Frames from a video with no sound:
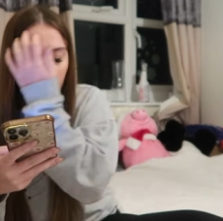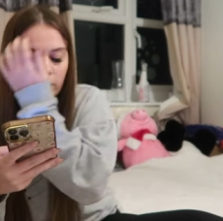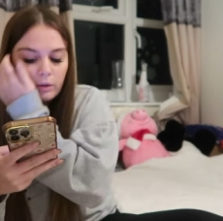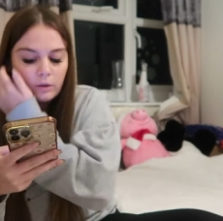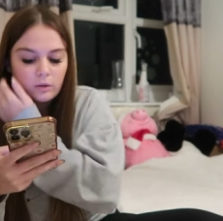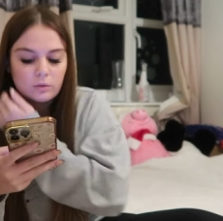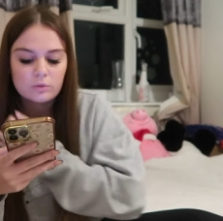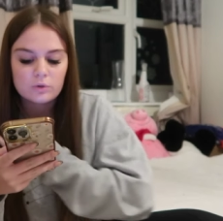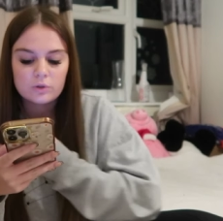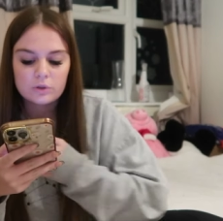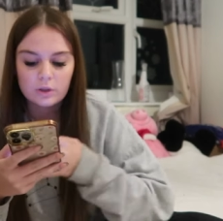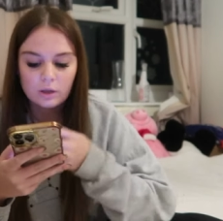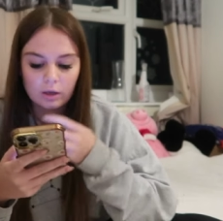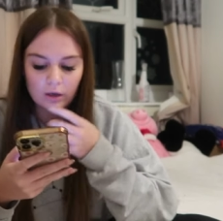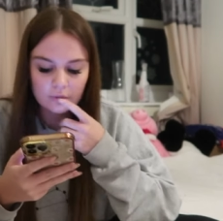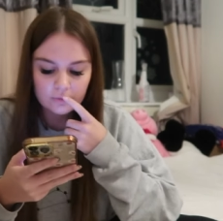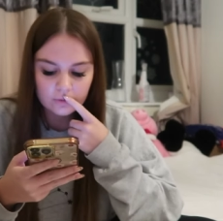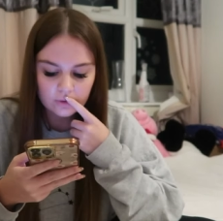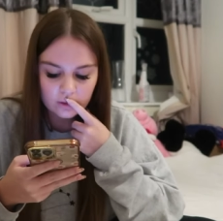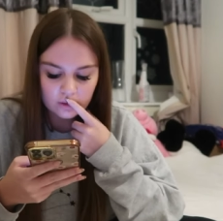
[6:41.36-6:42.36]
I'm just
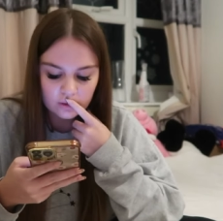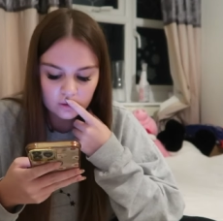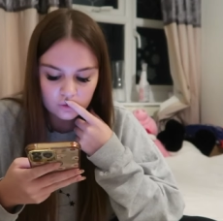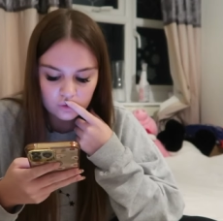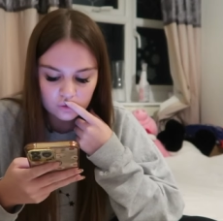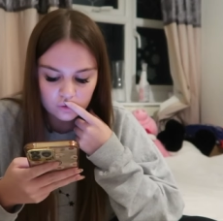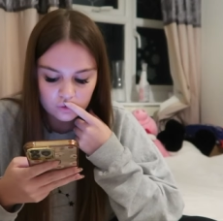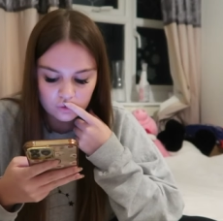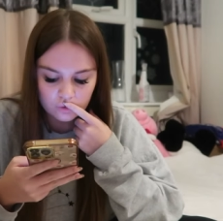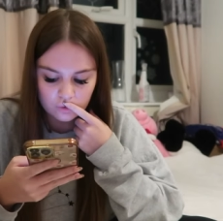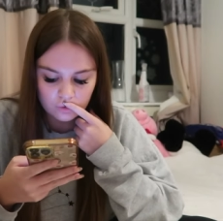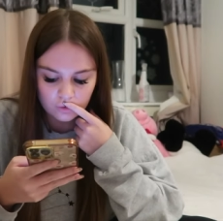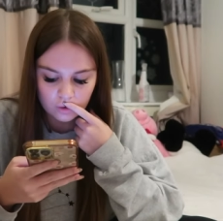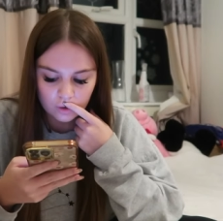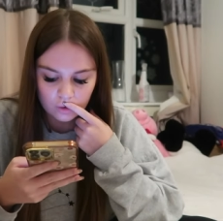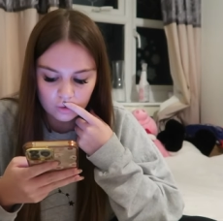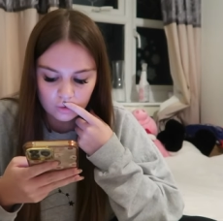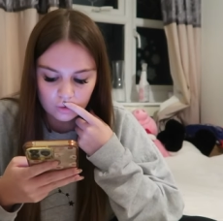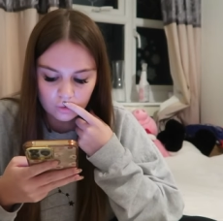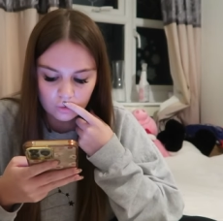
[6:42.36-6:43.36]
having a
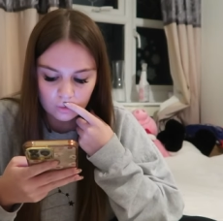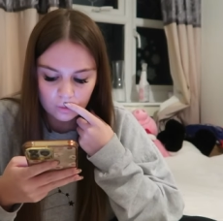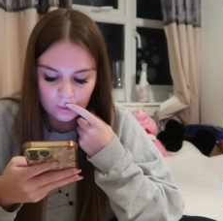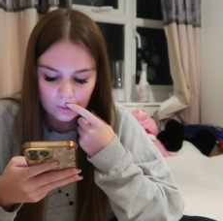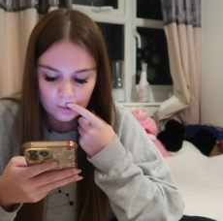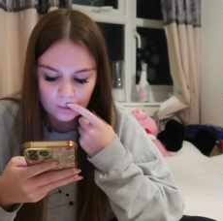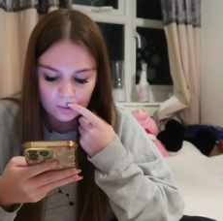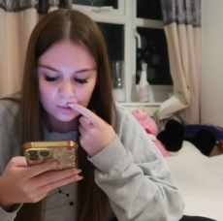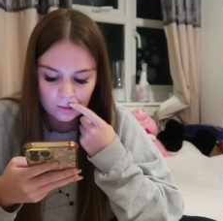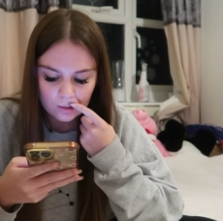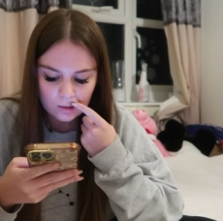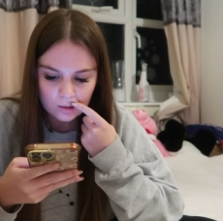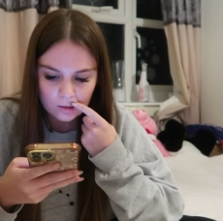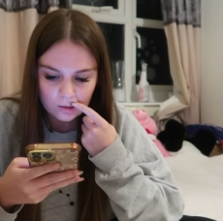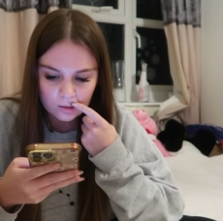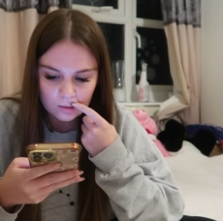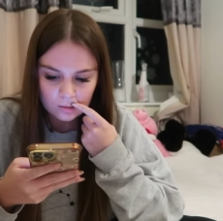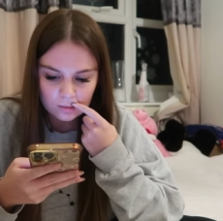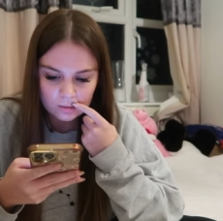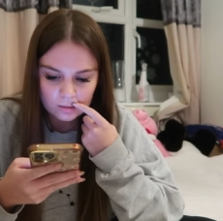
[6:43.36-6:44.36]
scroll,
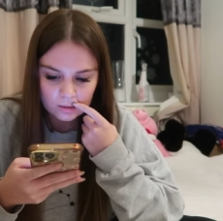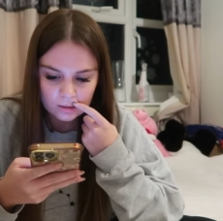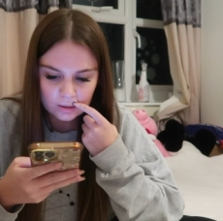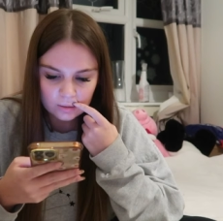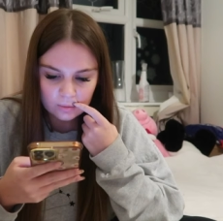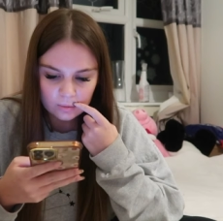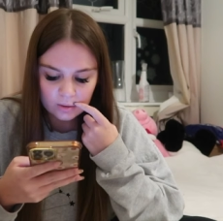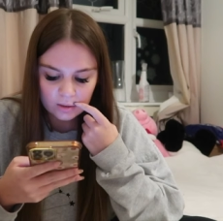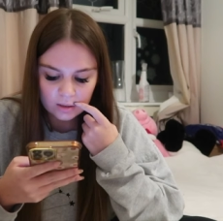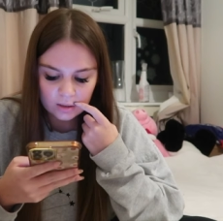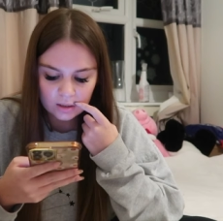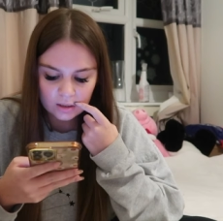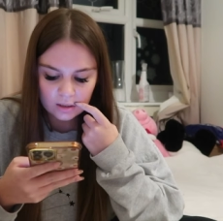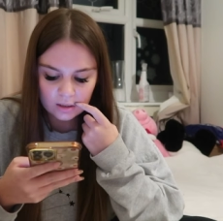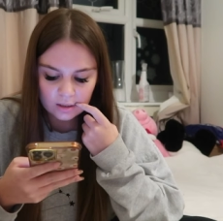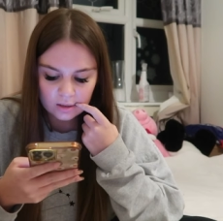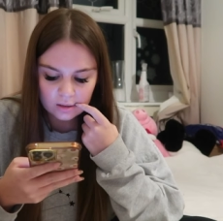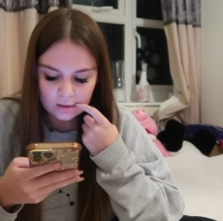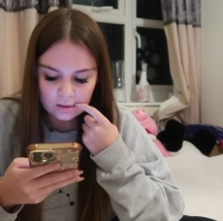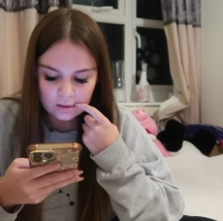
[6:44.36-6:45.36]
see what that
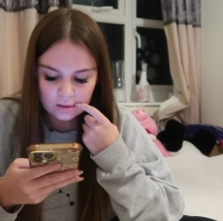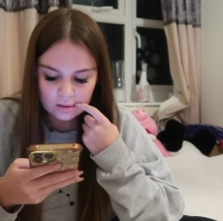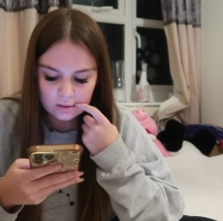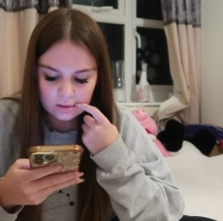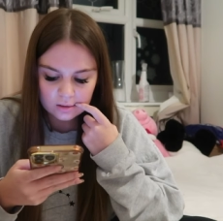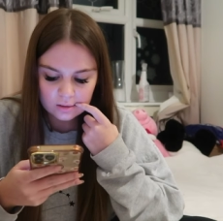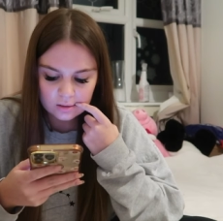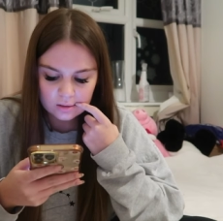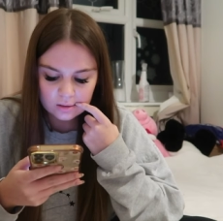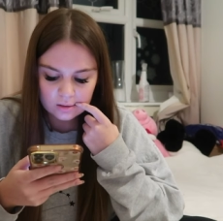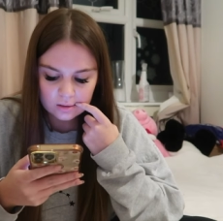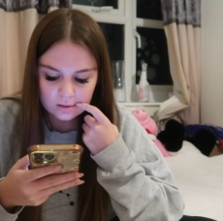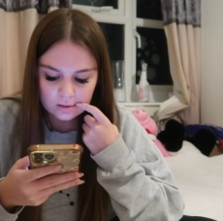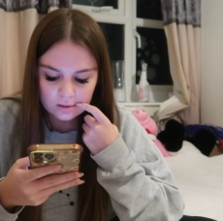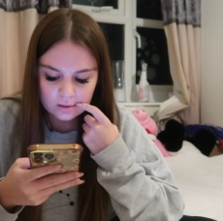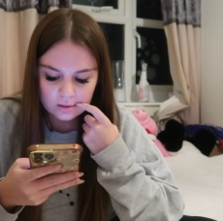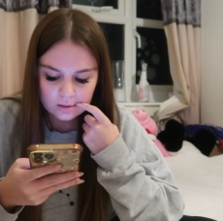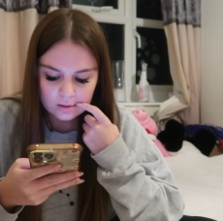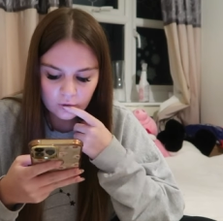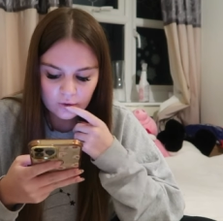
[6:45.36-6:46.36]
is.
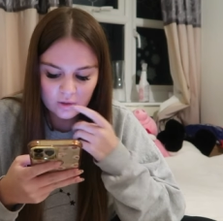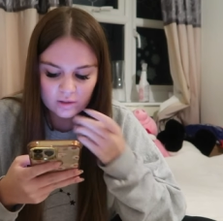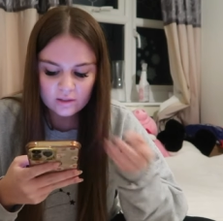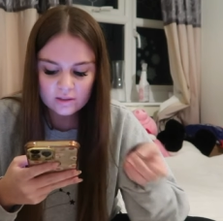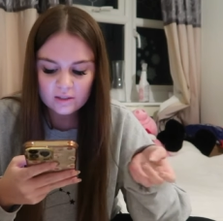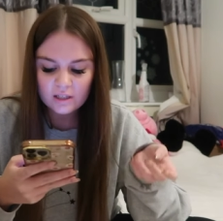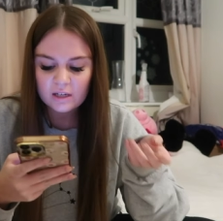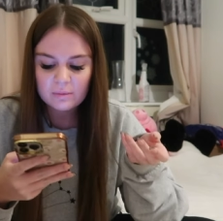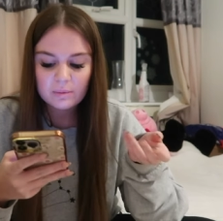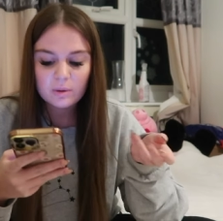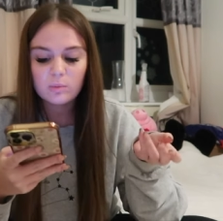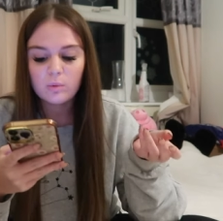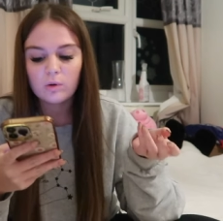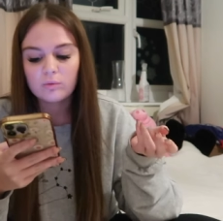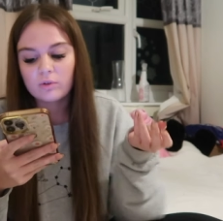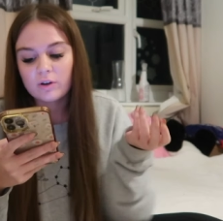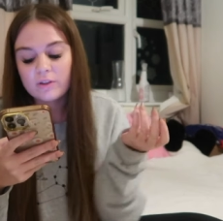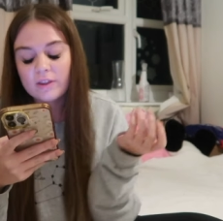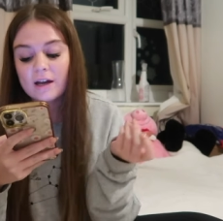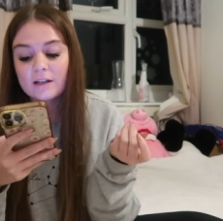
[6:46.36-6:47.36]
Oh, there's a cinnamon one
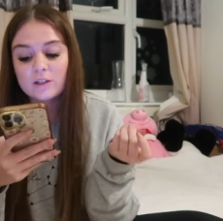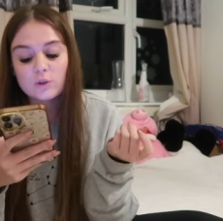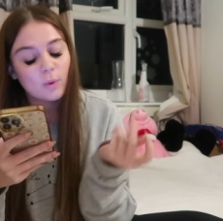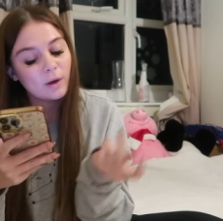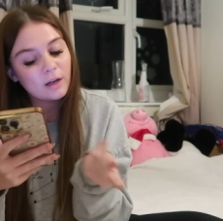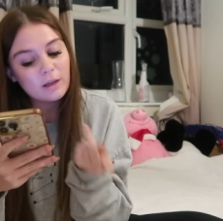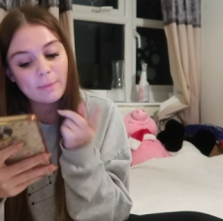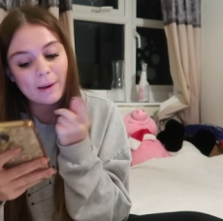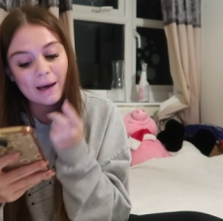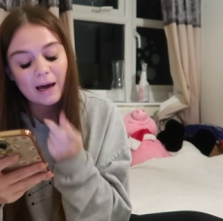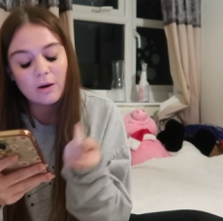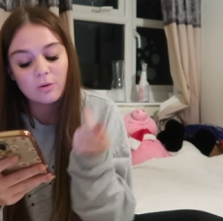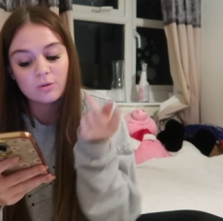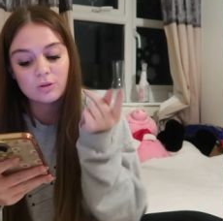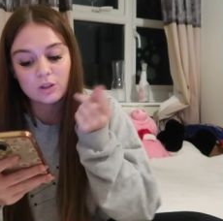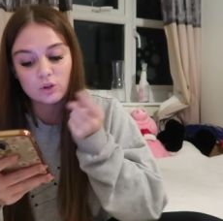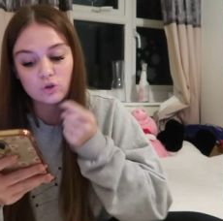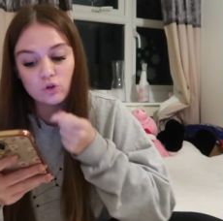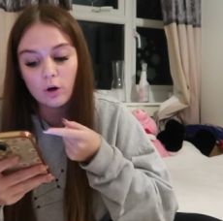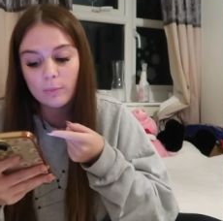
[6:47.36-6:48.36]
right there.
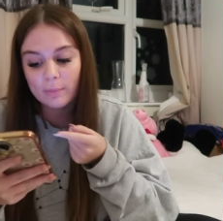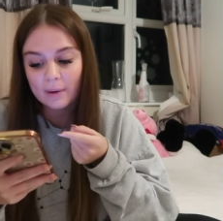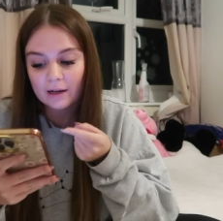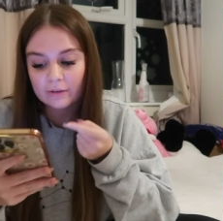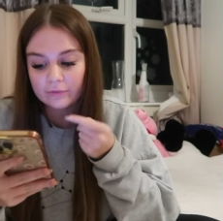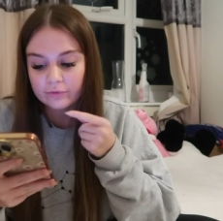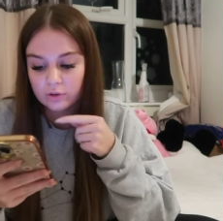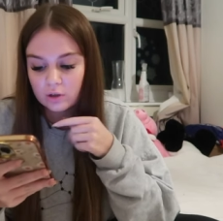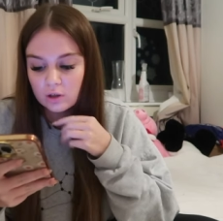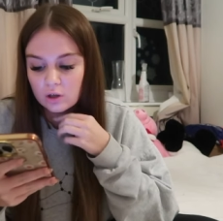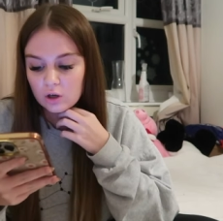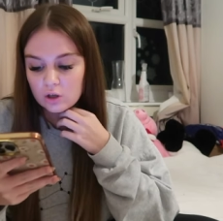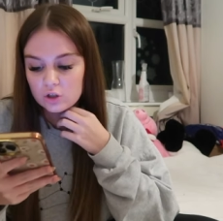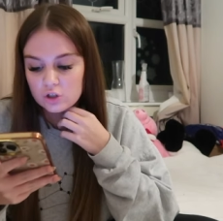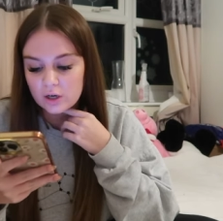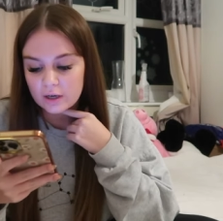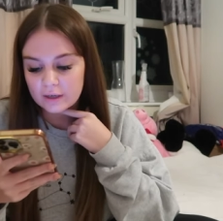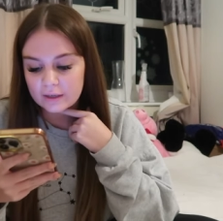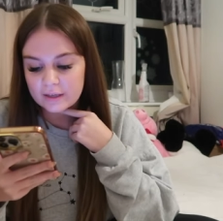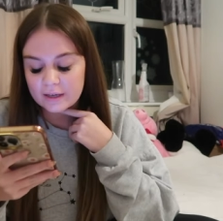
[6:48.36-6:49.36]
£20 is not bad for a large
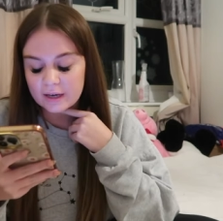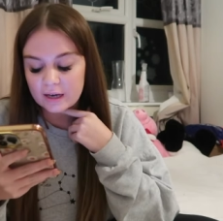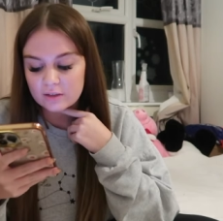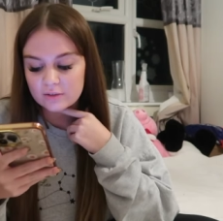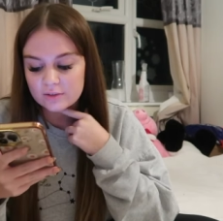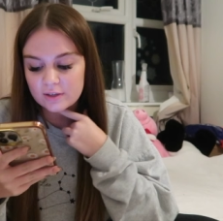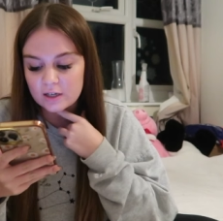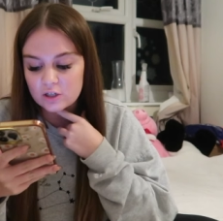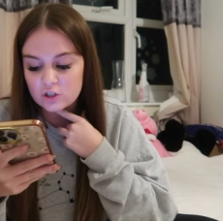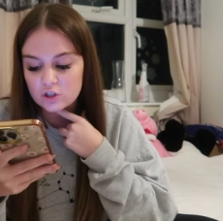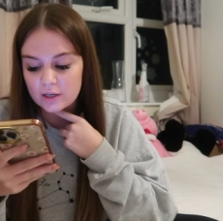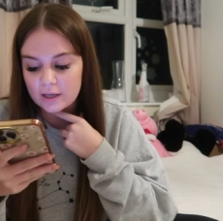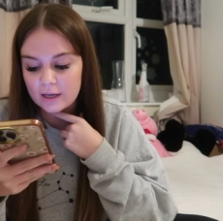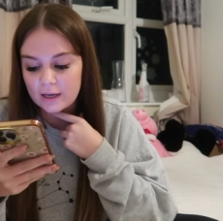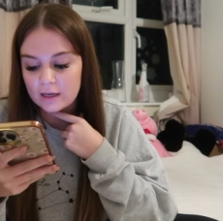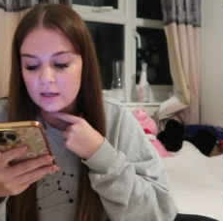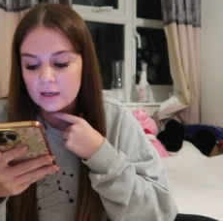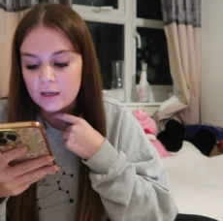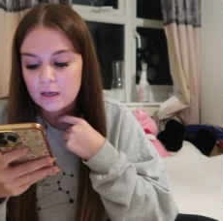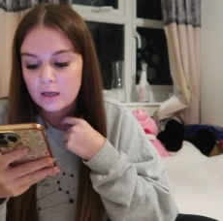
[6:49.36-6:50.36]
Yankee candle
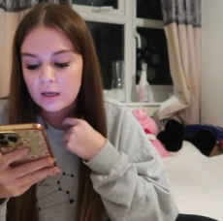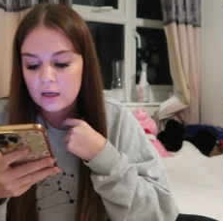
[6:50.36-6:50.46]
actually.